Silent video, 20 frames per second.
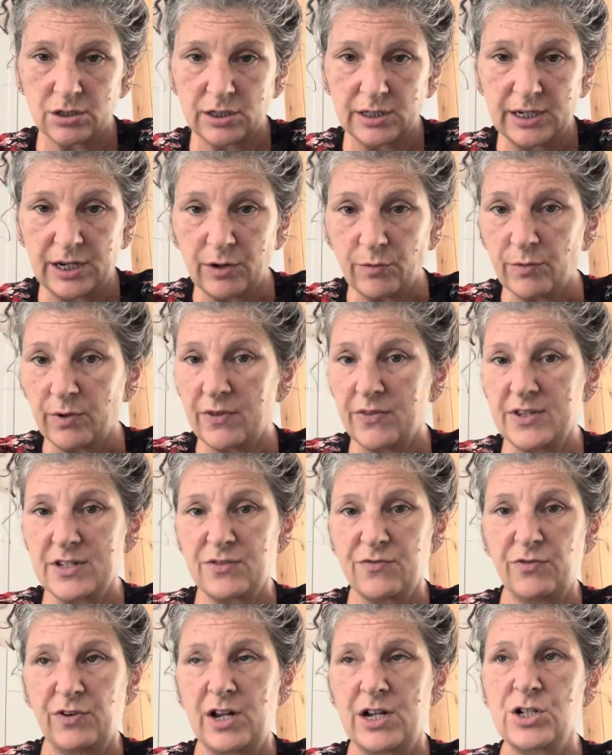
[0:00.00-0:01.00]
get rid of this
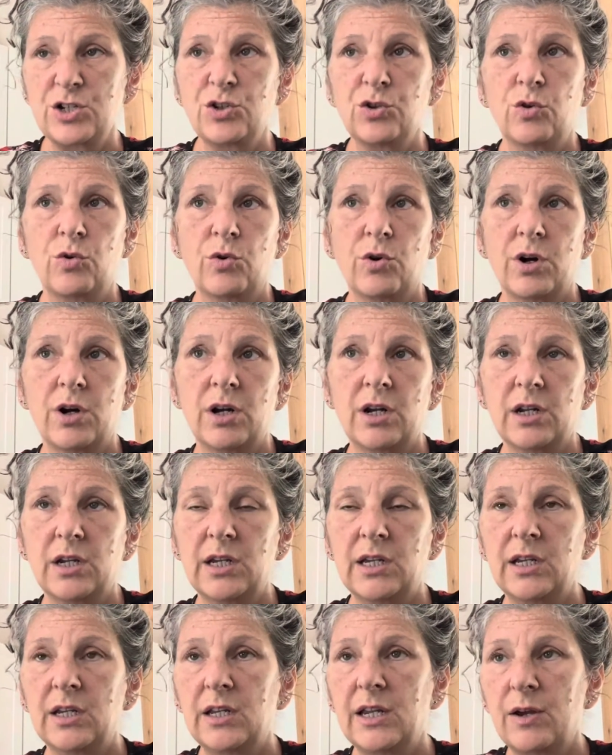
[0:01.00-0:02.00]
flesh, Lord,
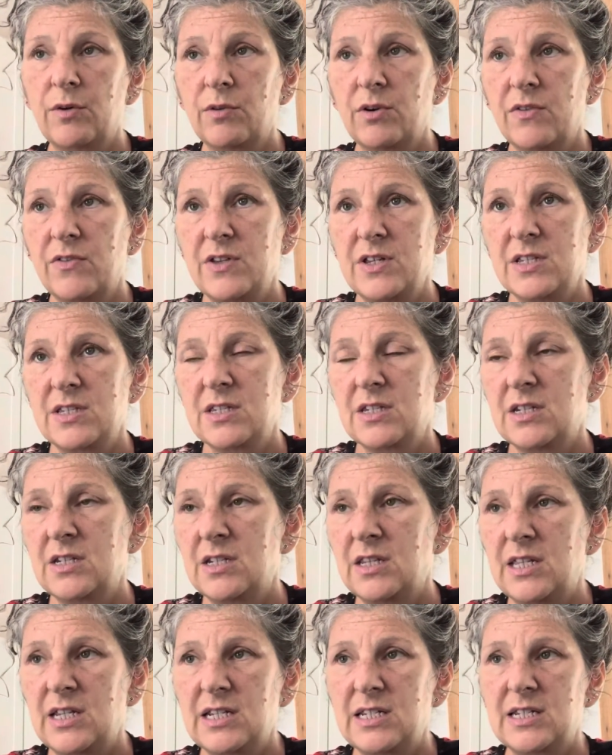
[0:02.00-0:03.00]
get rid of these
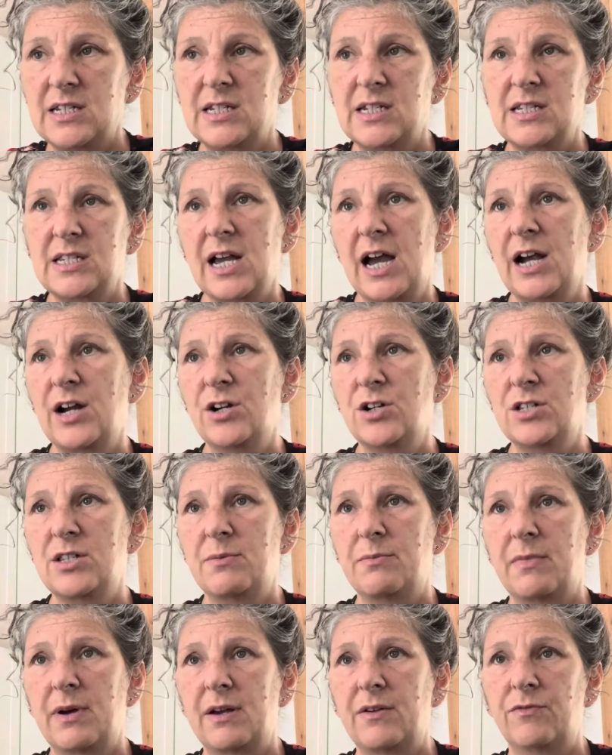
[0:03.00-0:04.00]
desires
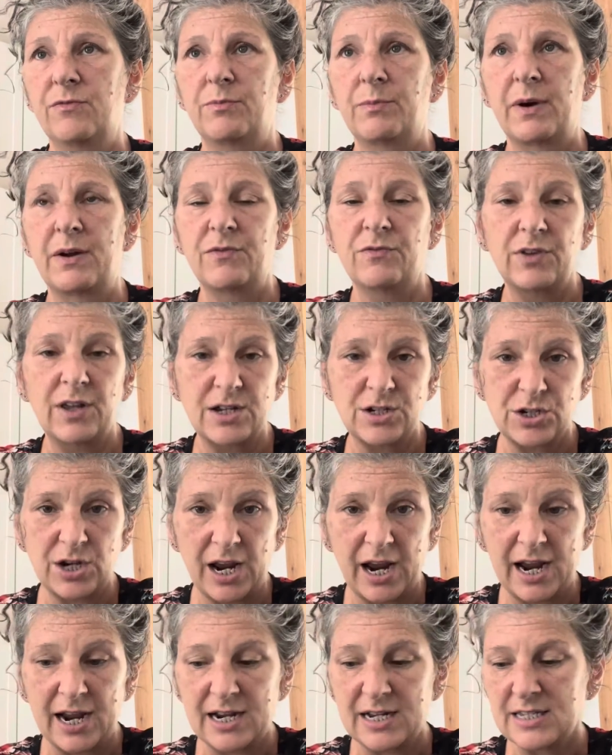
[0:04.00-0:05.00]
that my flesh
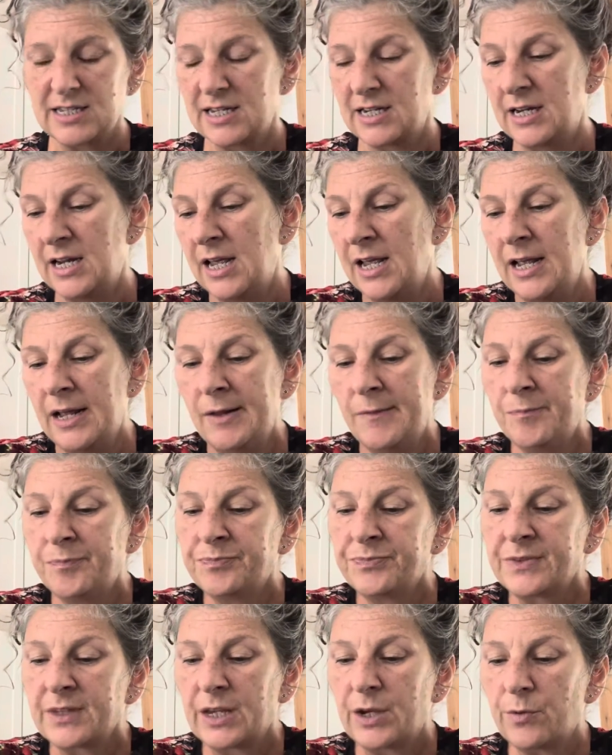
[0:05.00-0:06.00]
has, and
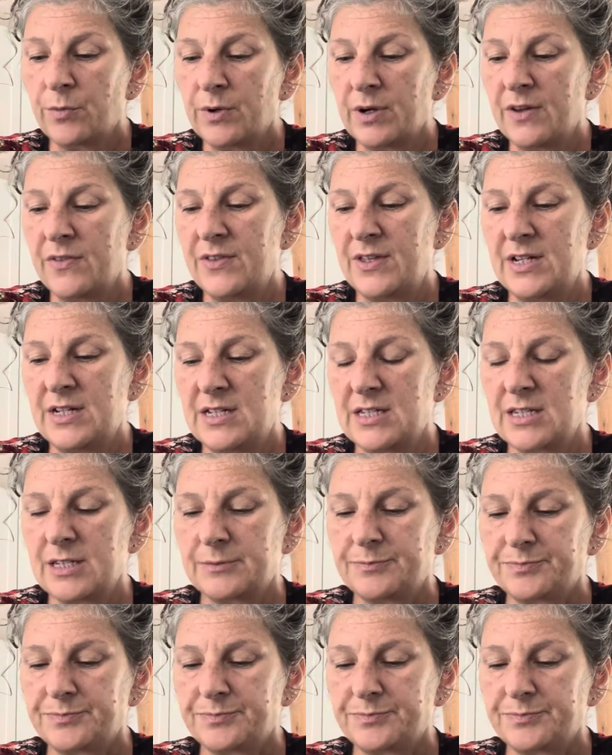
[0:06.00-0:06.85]
get rid of these